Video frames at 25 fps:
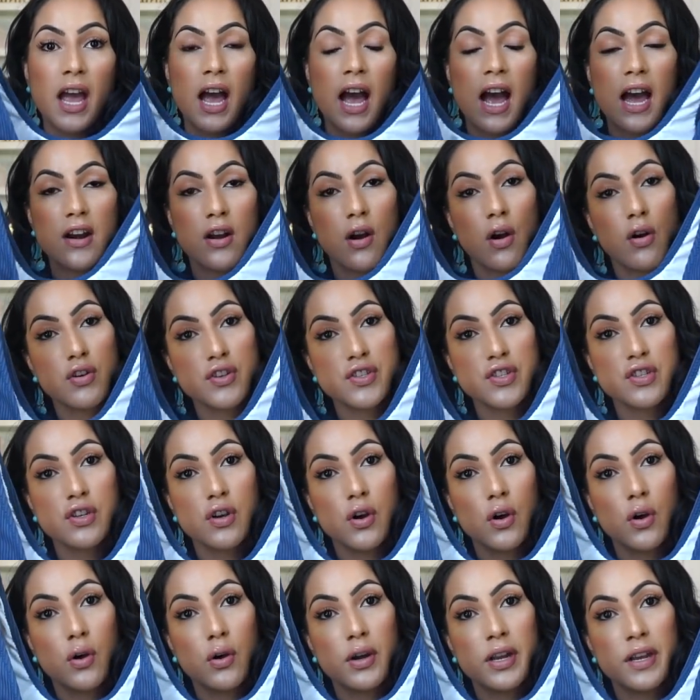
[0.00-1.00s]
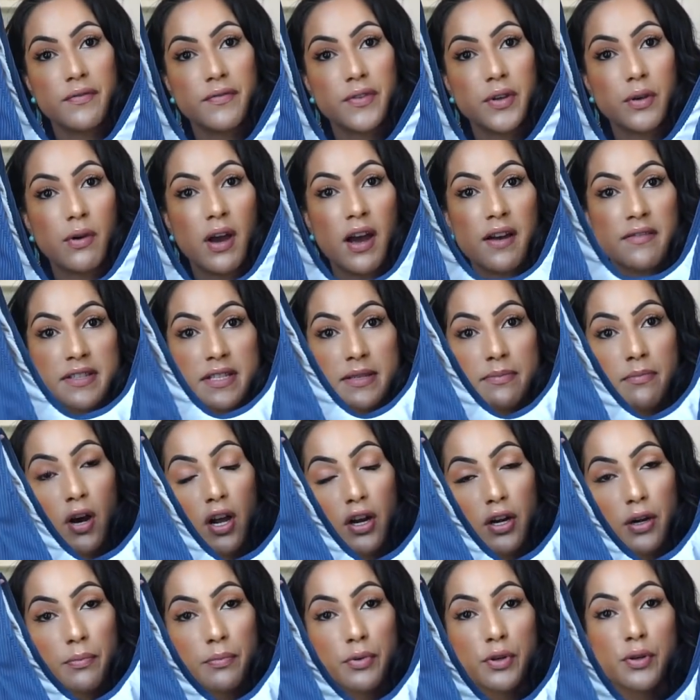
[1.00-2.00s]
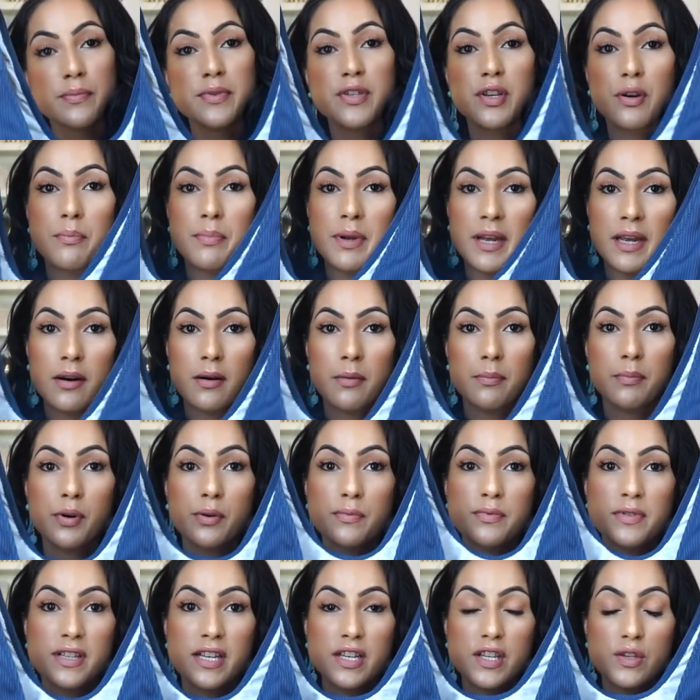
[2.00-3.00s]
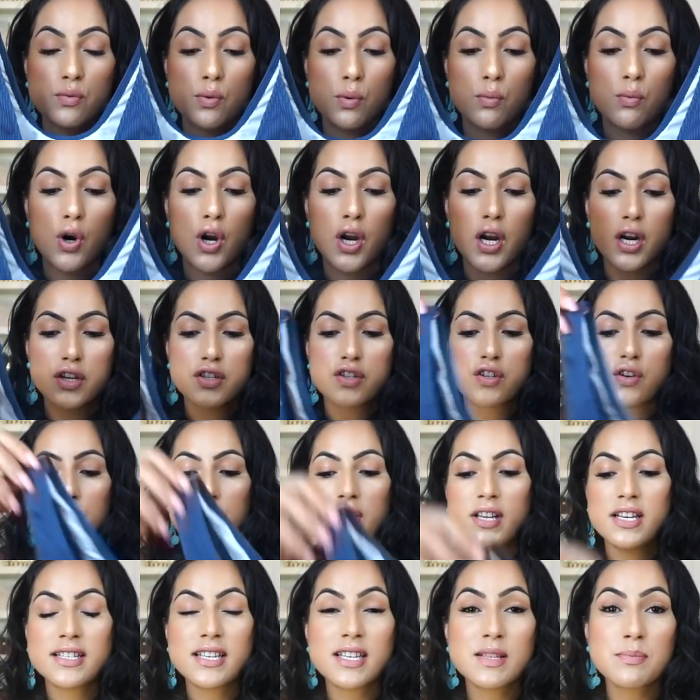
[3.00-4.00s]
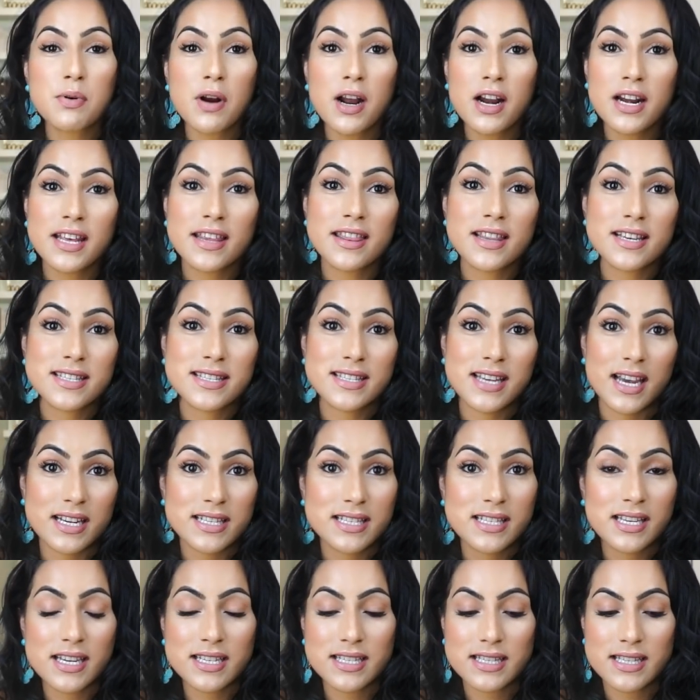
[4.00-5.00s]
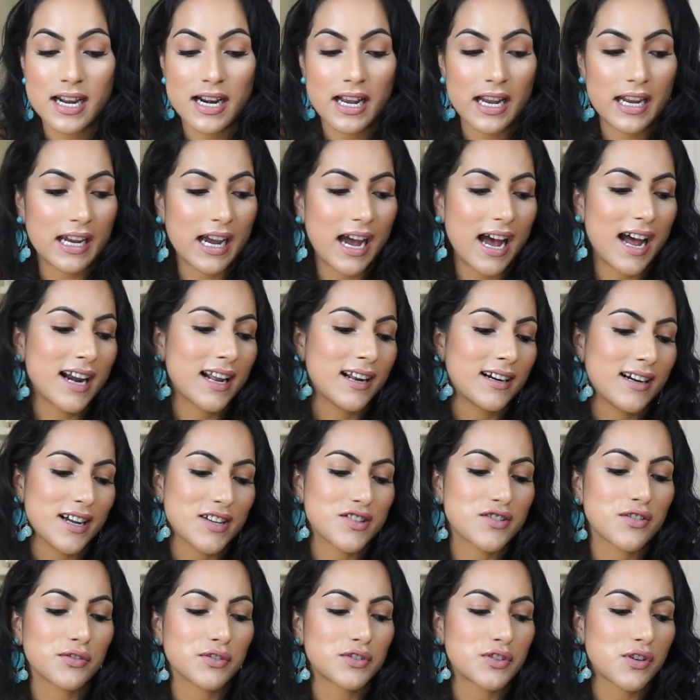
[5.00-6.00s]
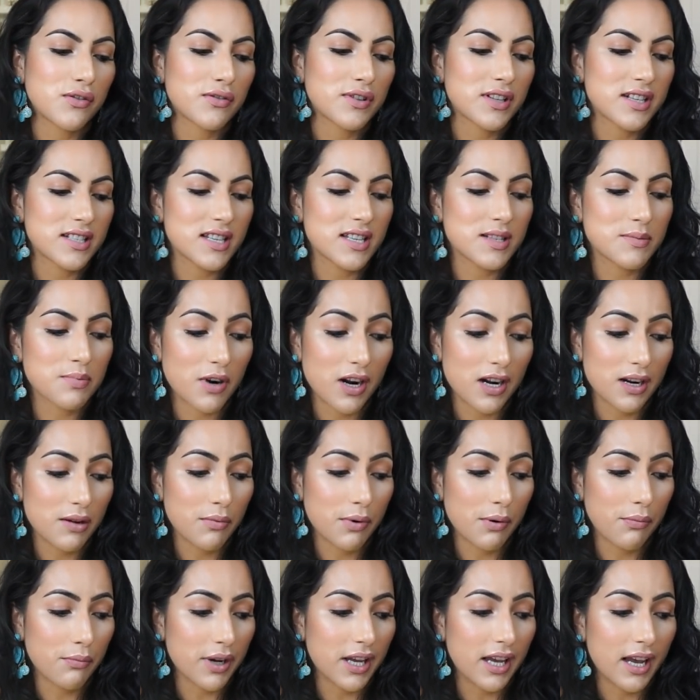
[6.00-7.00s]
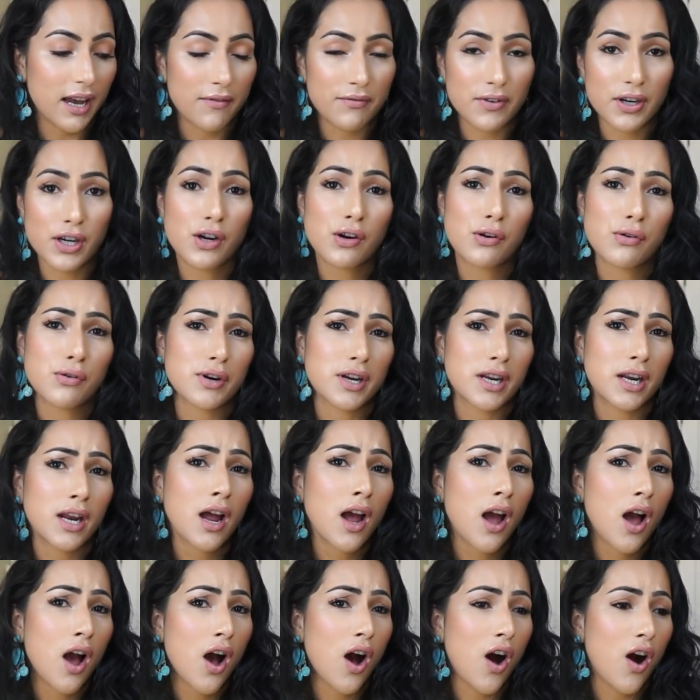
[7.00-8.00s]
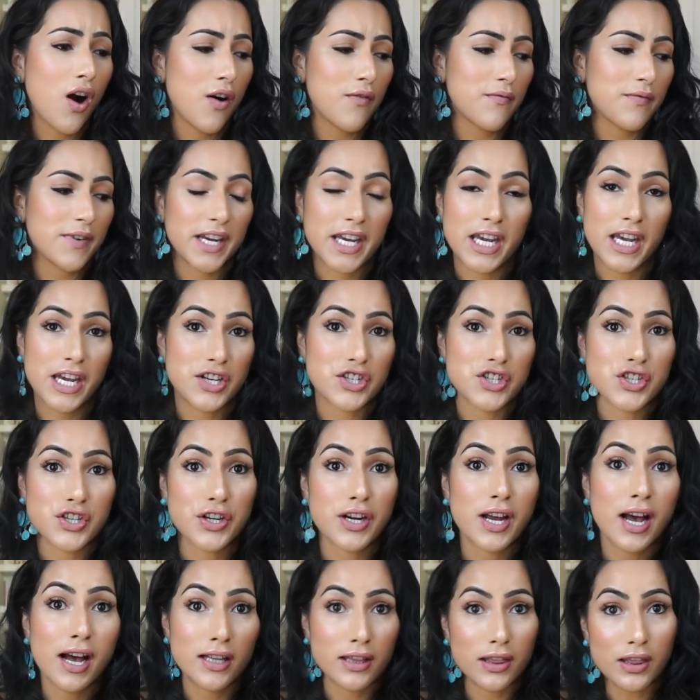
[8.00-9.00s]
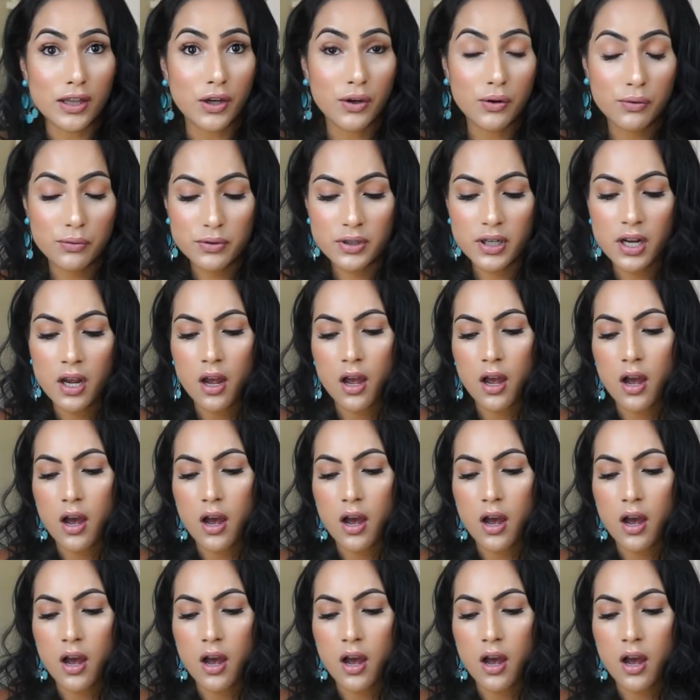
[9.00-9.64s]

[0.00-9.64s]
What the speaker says: And also if you have smaller boobs or bigger boobs, this will work. So this is probably the sexiest that I got, and I told Tone this is probably when we ever going on vacation alone,